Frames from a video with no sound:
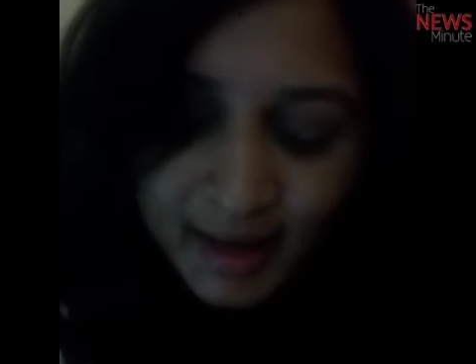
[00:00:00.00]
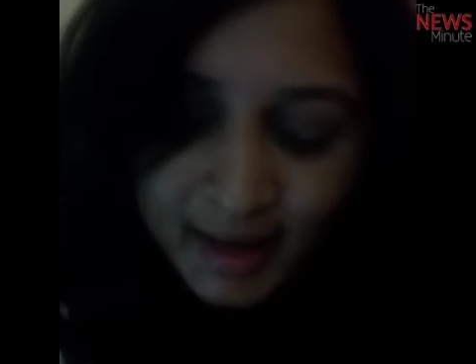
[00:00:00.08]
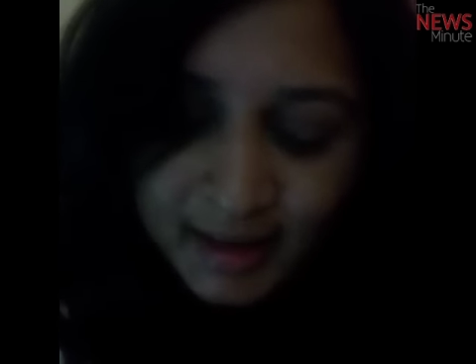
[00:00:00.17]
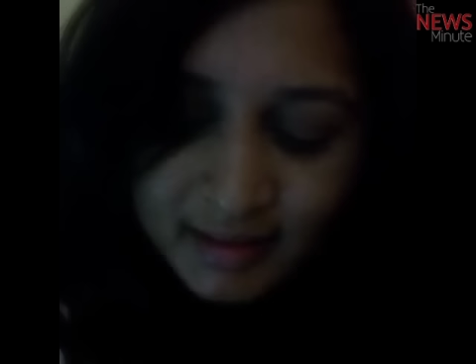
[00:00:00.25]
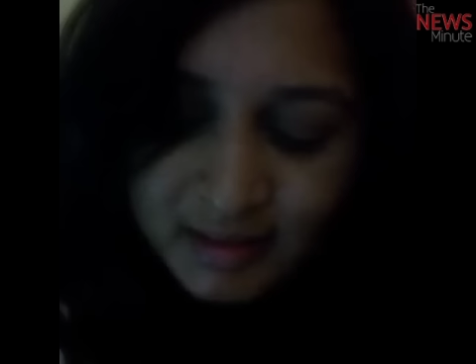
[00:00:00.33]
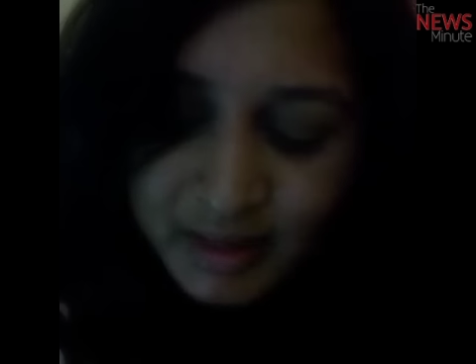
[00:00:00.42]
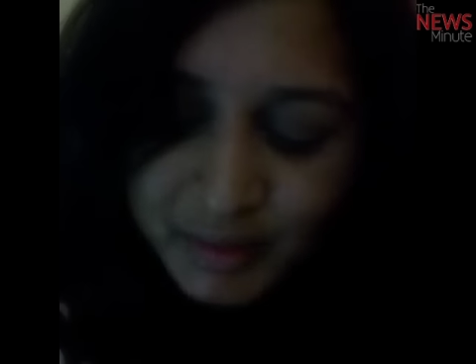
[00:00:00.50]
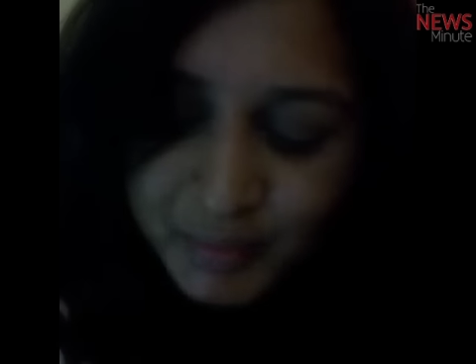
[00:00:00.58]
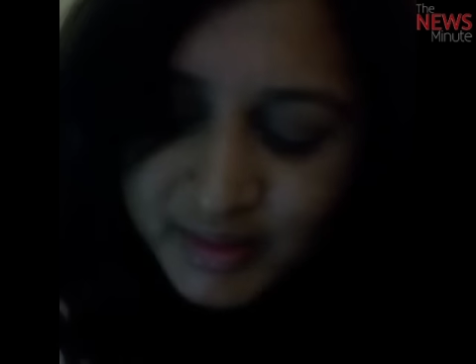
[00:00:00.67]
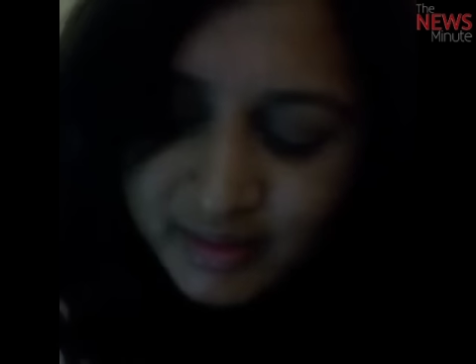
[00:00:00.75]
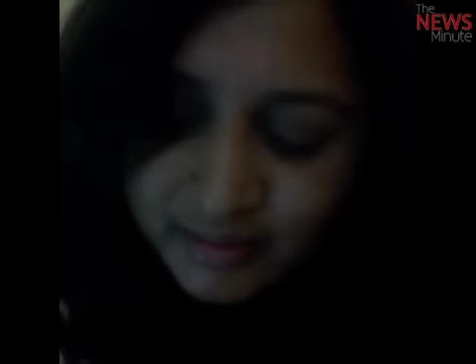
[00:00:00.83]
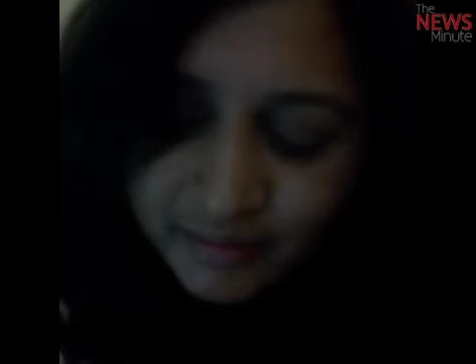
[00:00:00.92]
And he
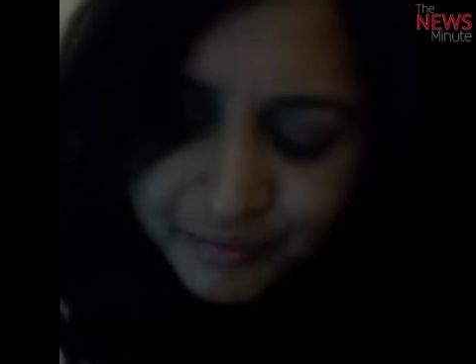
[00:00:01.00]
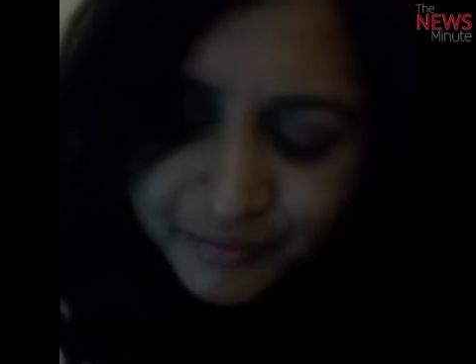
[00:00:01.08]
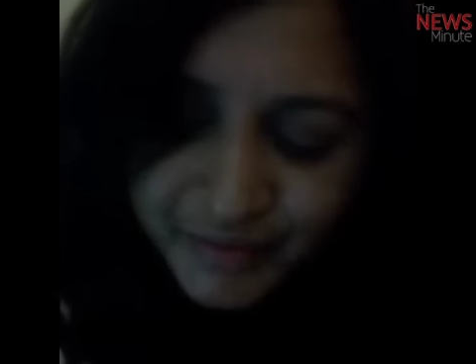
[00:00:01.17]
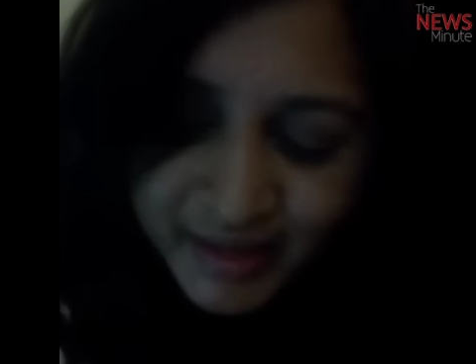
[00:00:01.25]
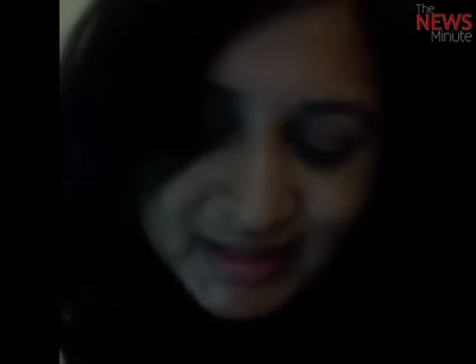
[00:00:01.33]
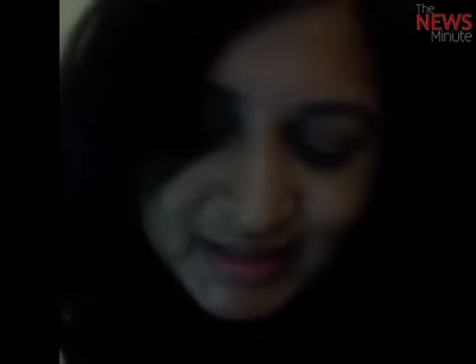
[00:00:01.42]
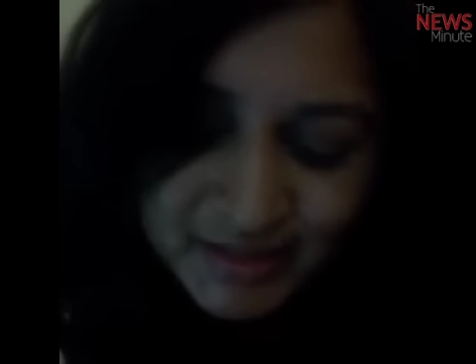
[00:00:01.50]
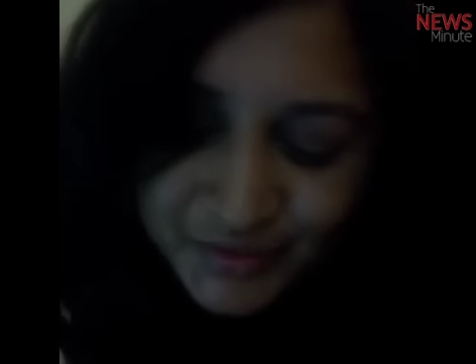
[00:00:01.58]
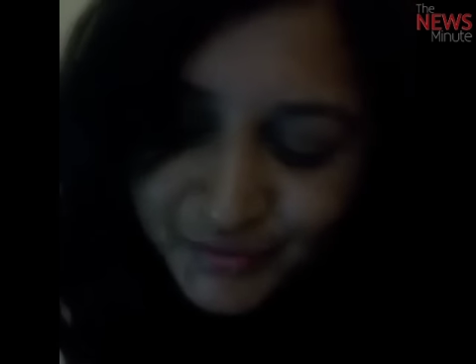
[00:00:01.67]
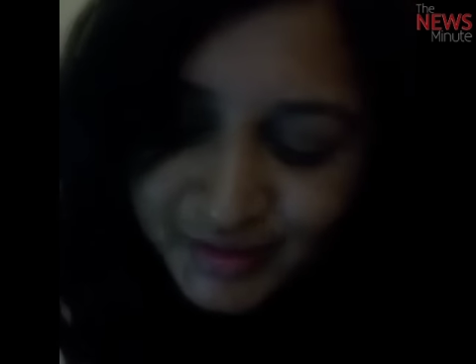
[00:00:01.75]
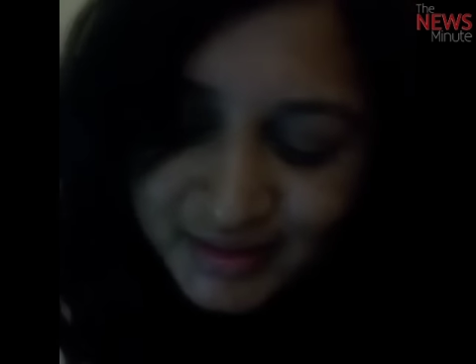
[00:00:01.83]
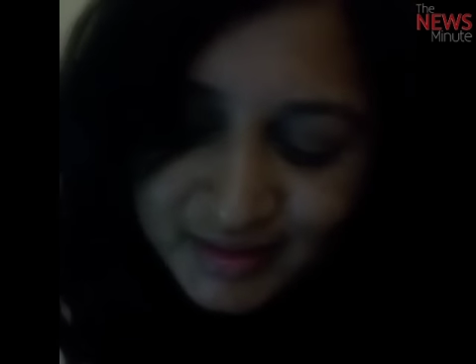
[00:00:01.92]
was in various
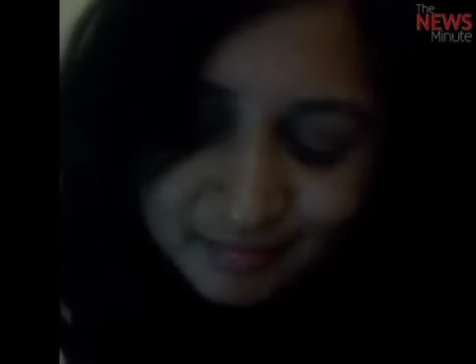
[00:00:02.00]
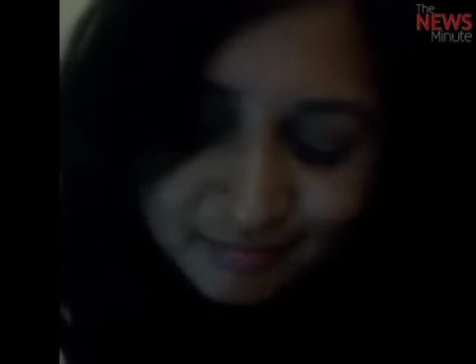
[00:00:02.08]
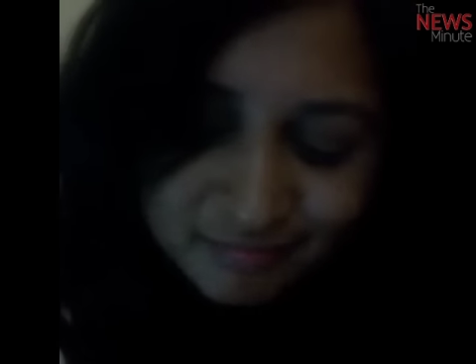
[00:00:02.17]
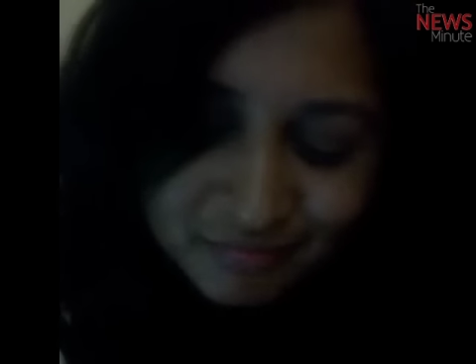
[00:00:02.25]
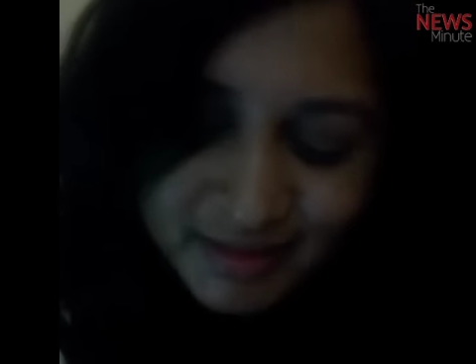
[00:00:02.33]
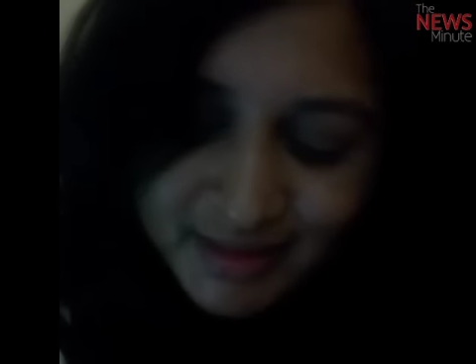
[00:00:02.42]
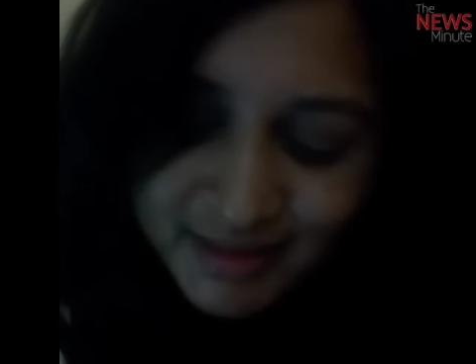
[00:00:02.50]
different